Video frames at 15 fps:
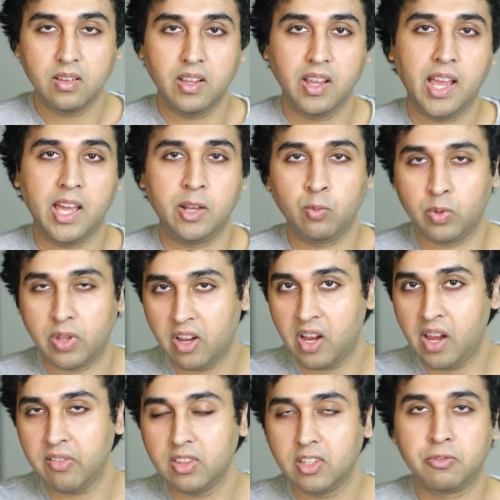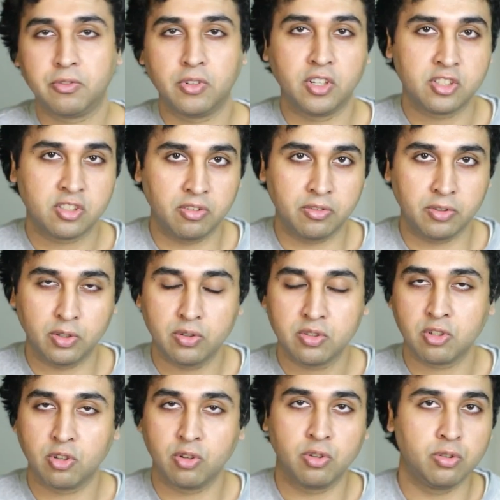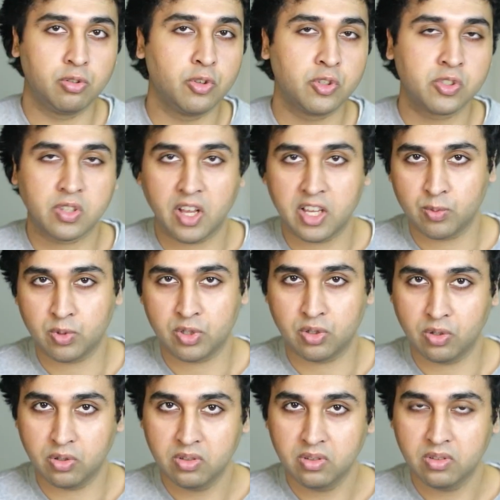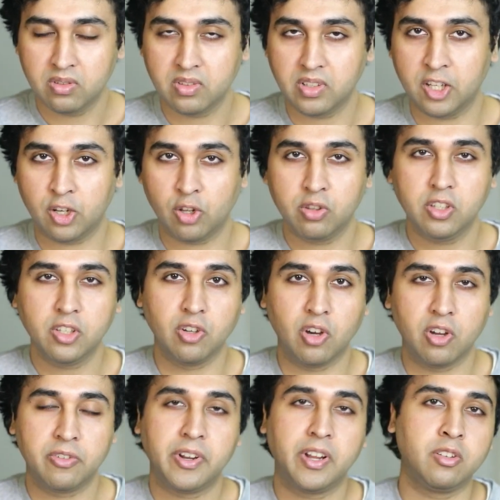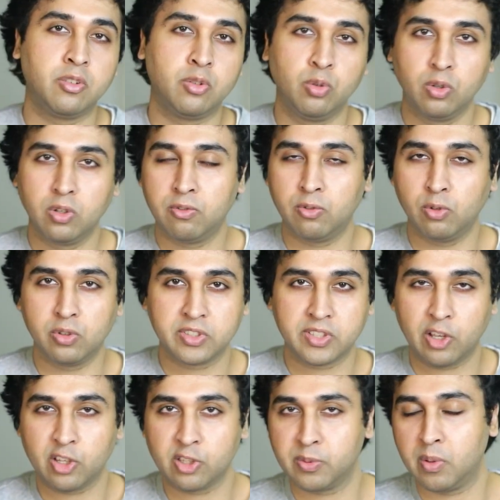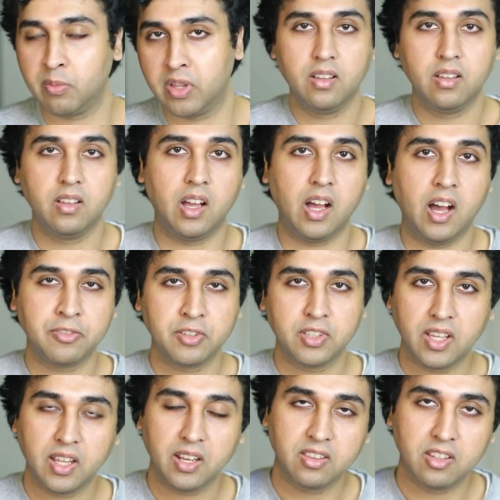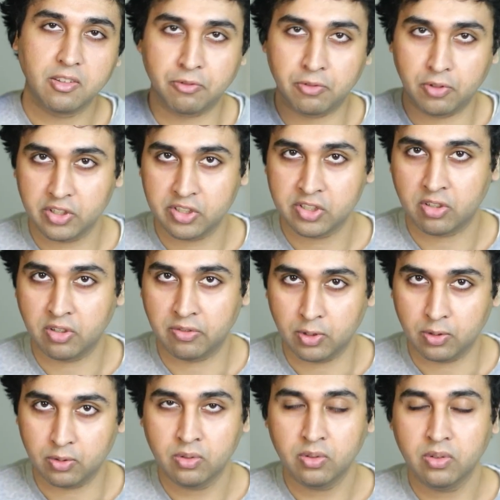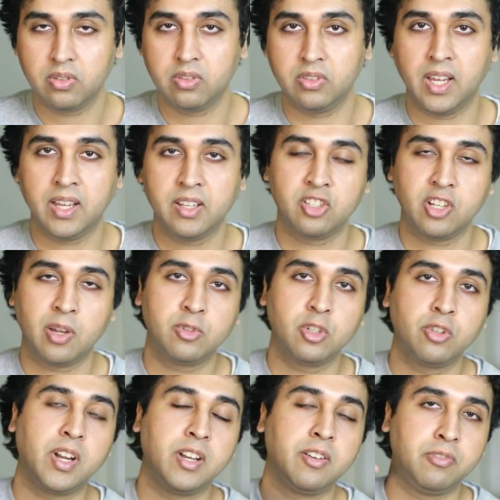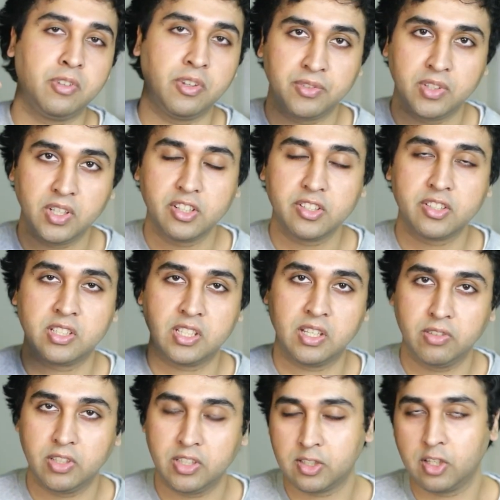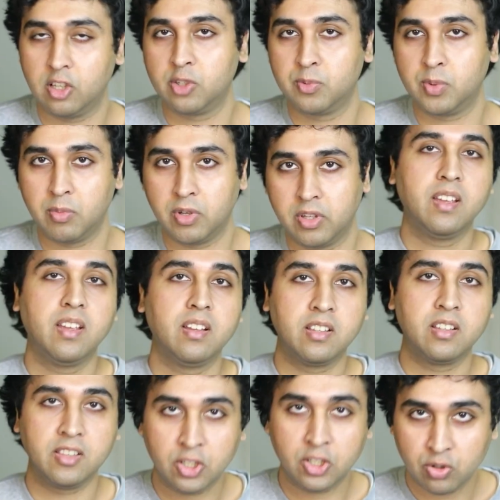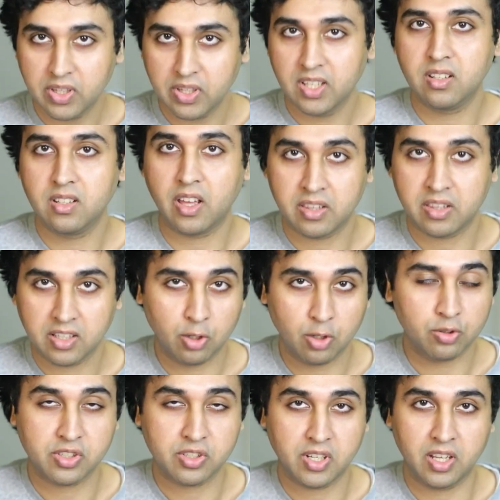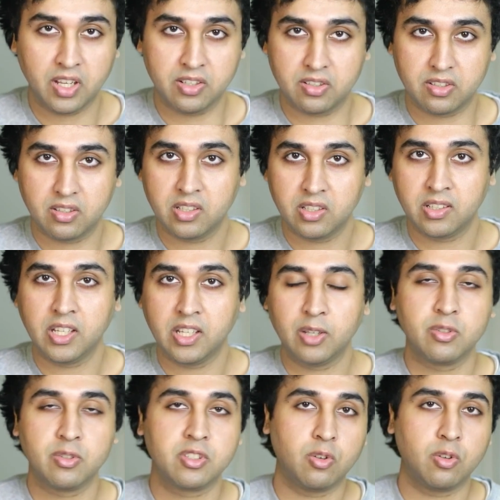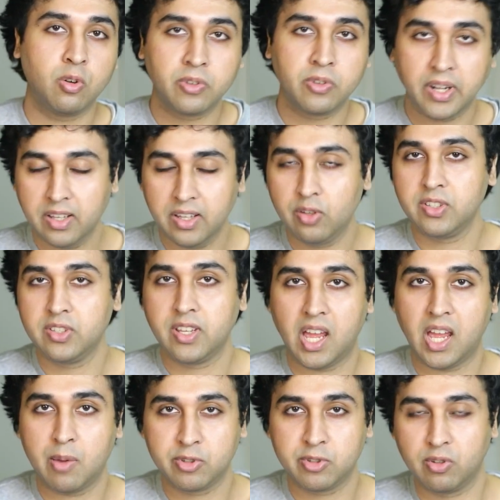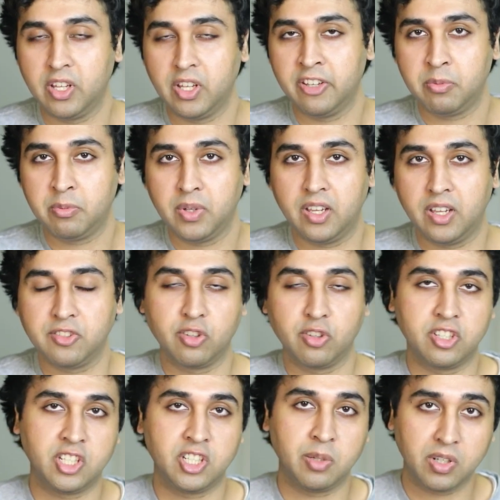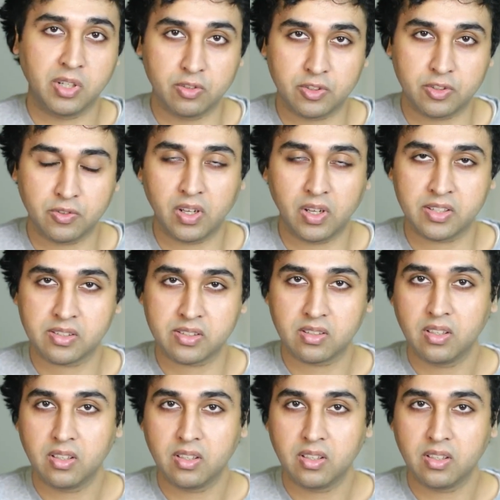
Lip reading: and without having the first review, so no stars were shown, it only got around 2 to 4 sales per month. After getting the first review, that jumped to around 50 to 70 sales per month. Literally nothing else changed. It was already using Amazon FBA, so the shipping was fast.